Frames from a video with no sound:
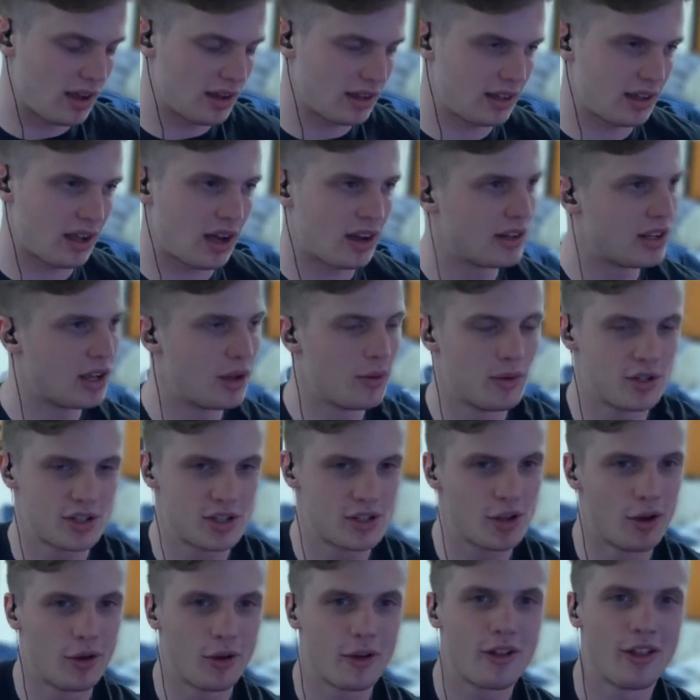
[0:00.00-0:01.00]
Kanye was
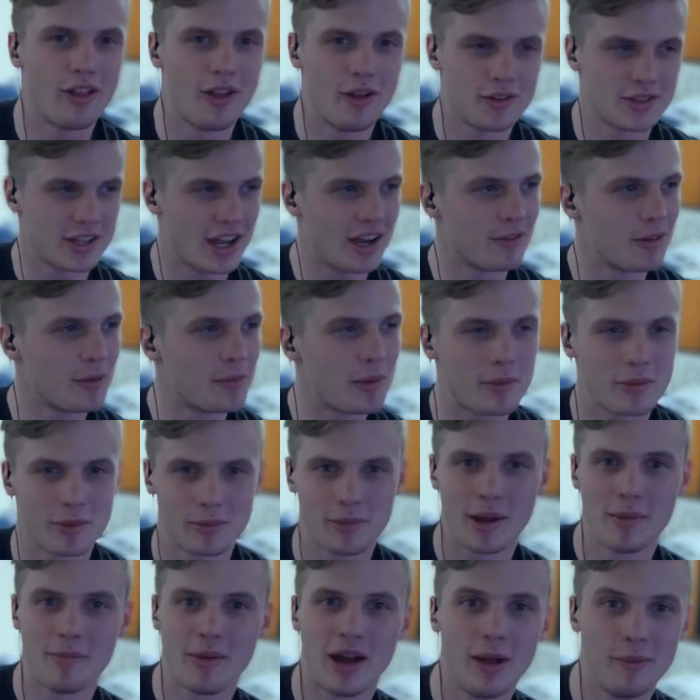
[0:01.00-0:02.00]
so close. I remember
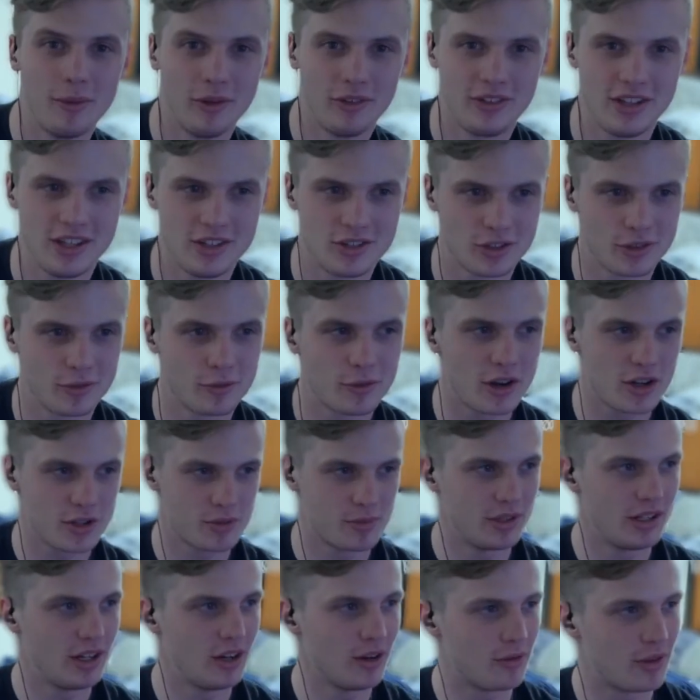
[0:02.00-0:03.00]
my Bible teacher
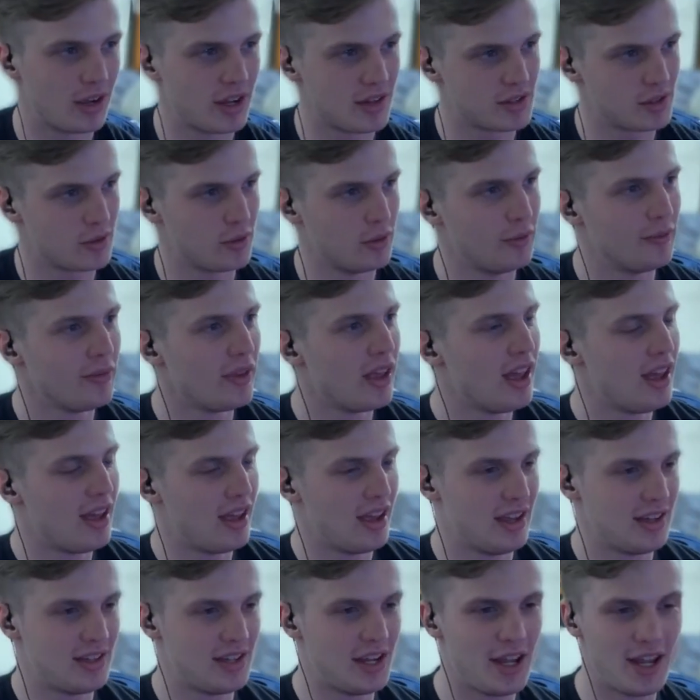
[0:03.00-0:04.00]
freshman year of high school.
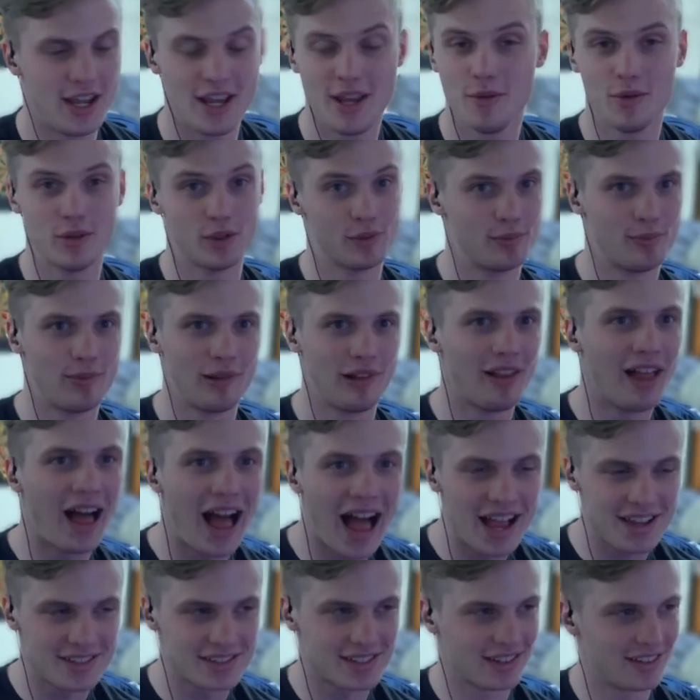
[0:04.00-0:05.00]
He was
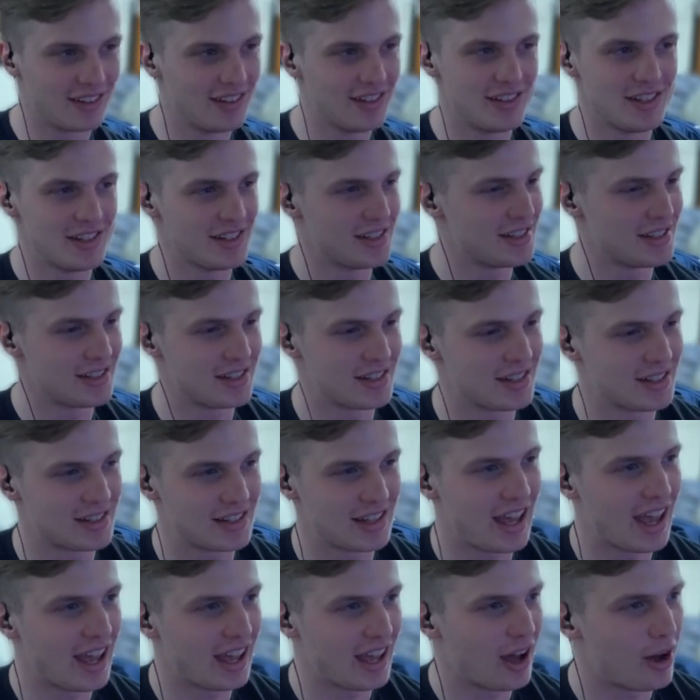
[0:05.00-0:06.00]
blasting the Jesus Is
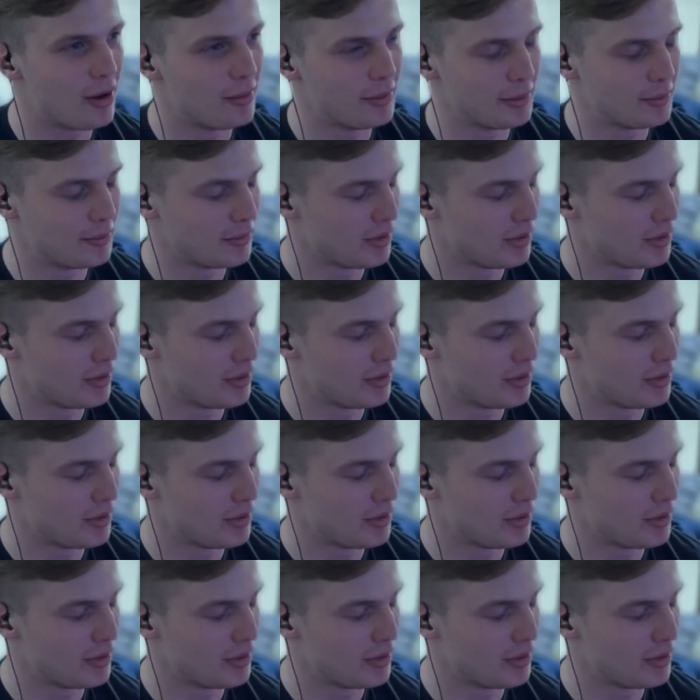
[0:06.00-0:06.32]
King album,